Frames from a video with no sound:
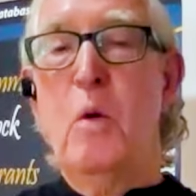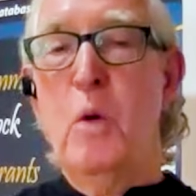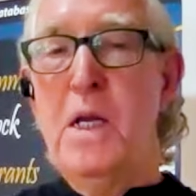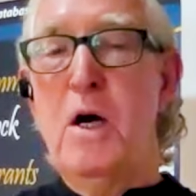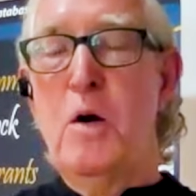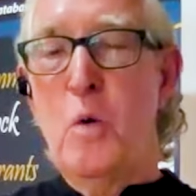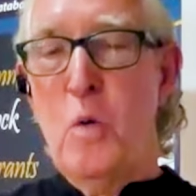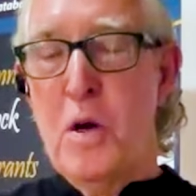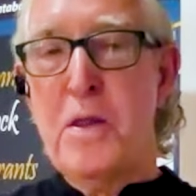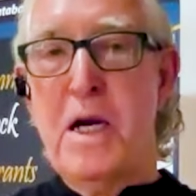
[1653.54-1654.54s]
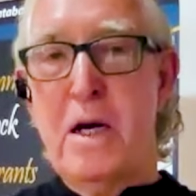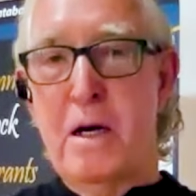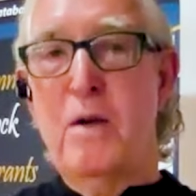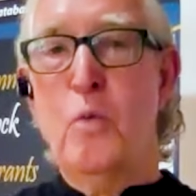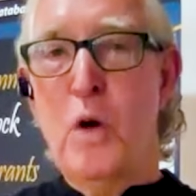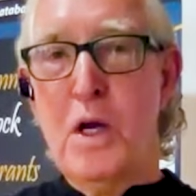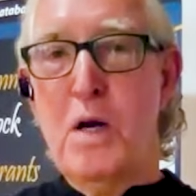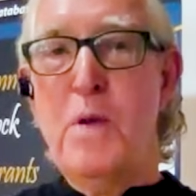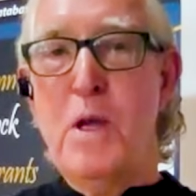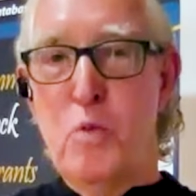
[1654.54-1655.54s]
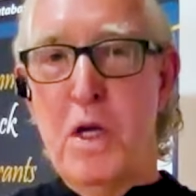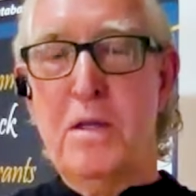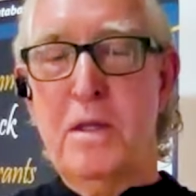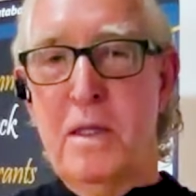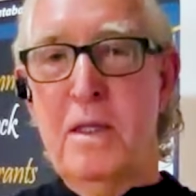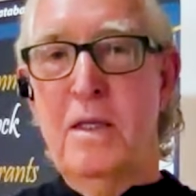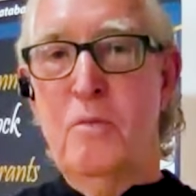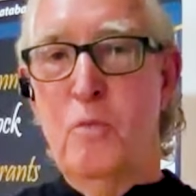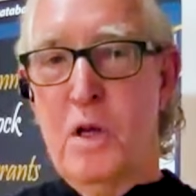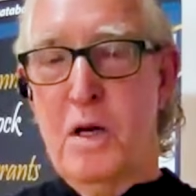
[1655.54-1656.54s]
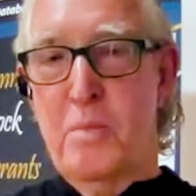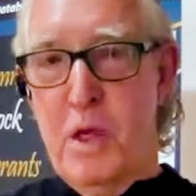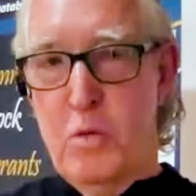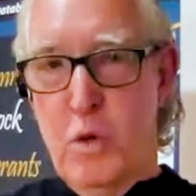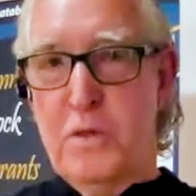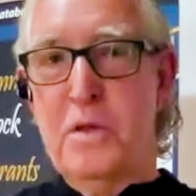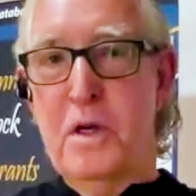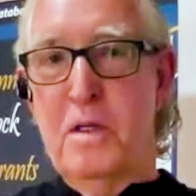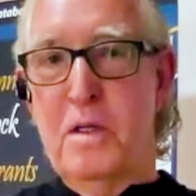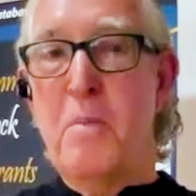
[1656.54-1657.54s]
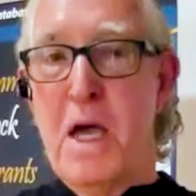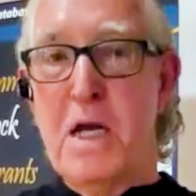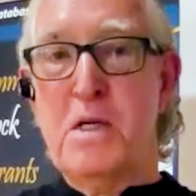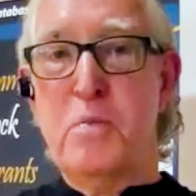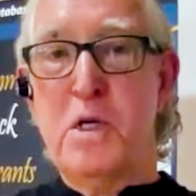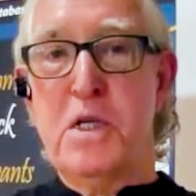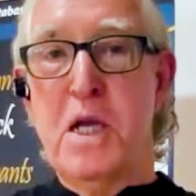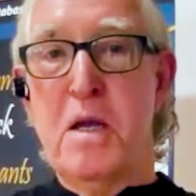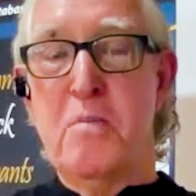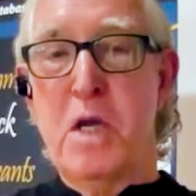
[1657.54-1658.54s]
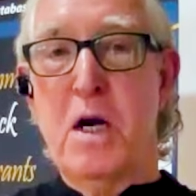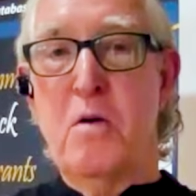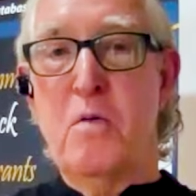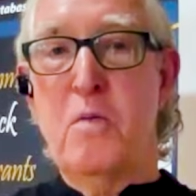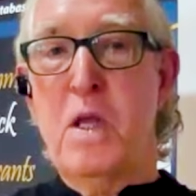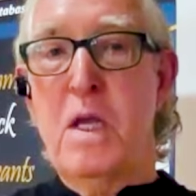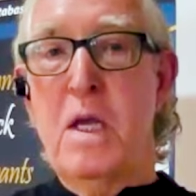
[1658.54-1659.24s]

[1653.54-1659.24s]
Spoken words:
but we know we're there. We're going to be with the management team, you know?